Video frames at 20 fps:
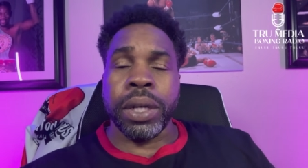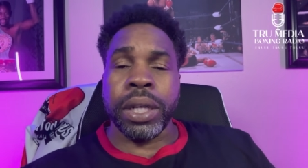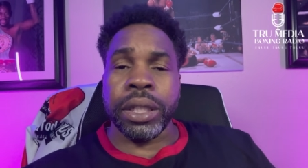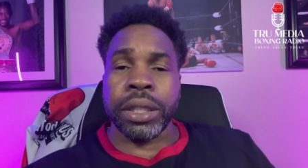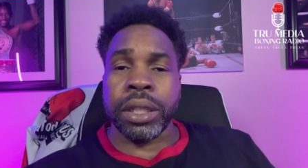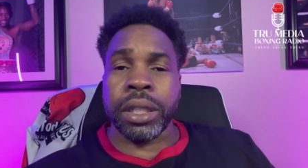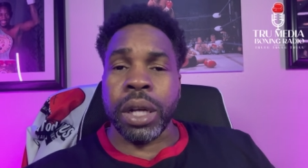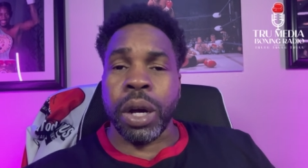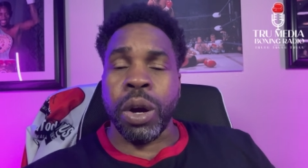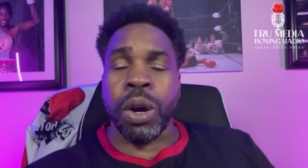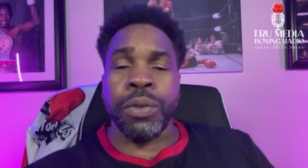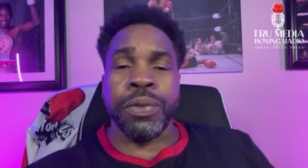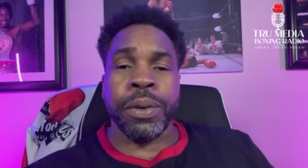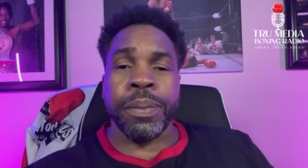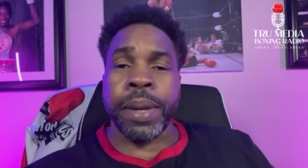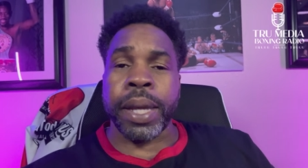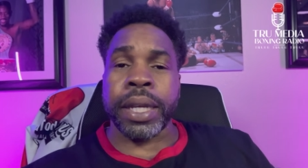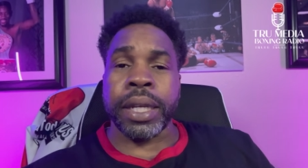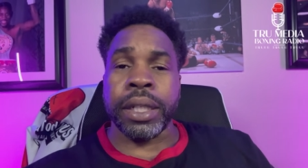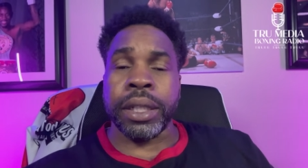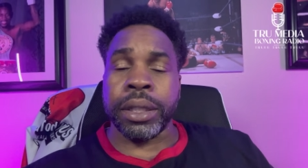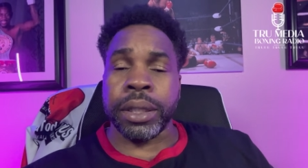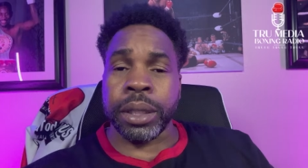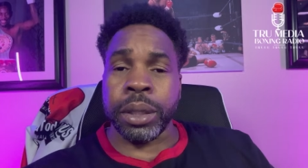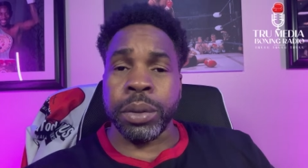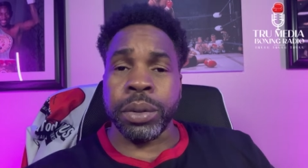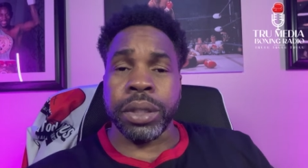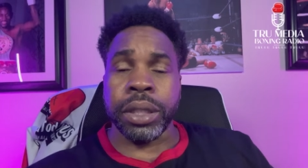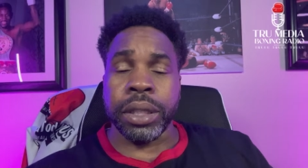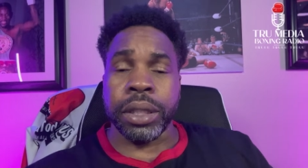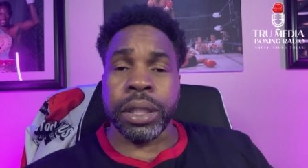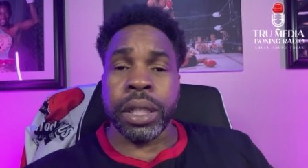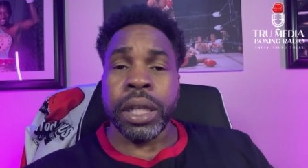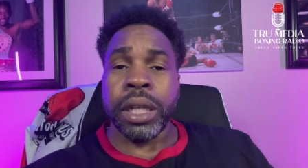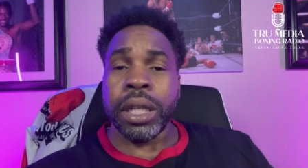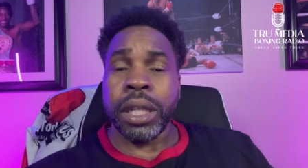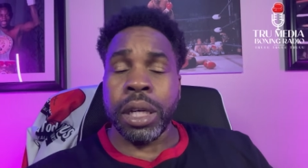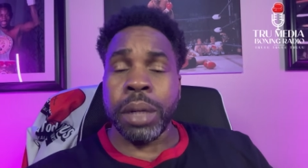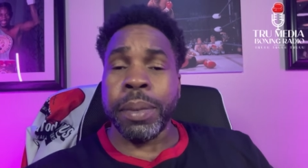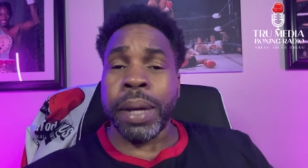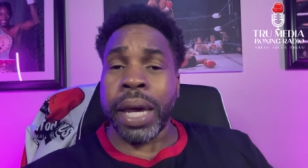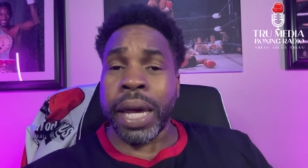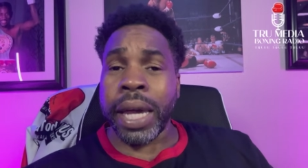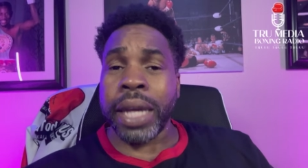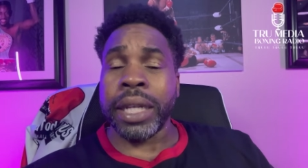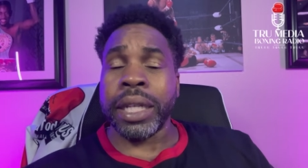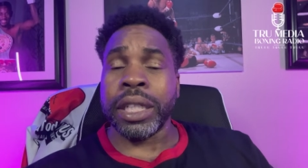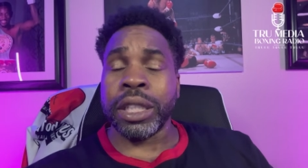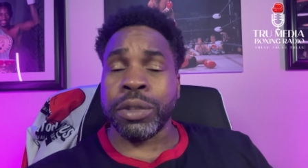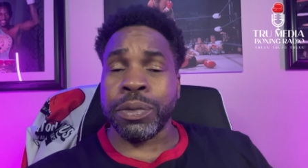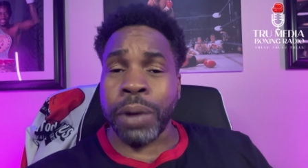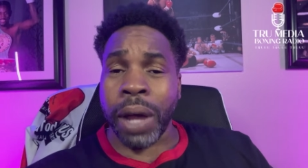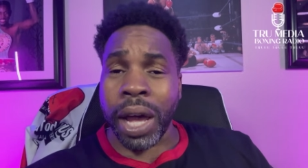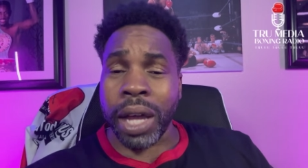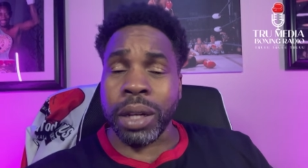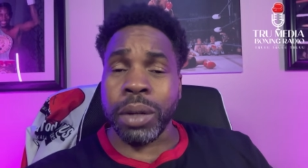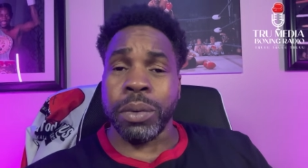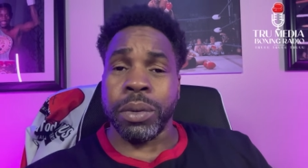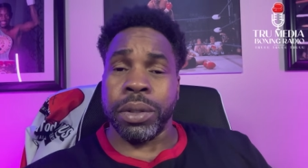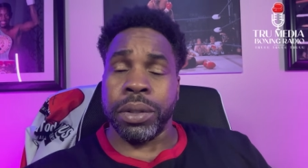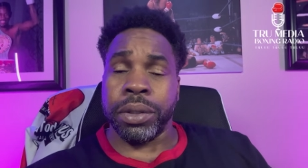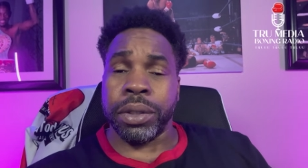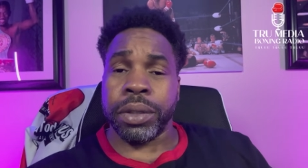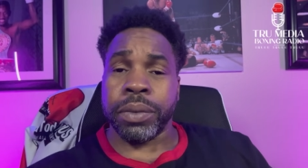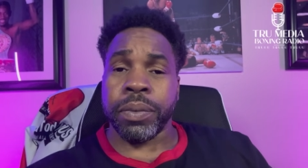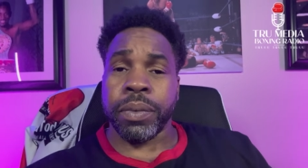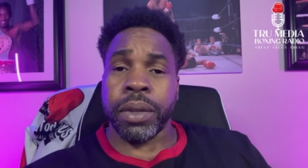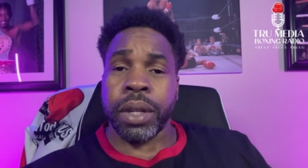he's known for making excuses. Him and his followers.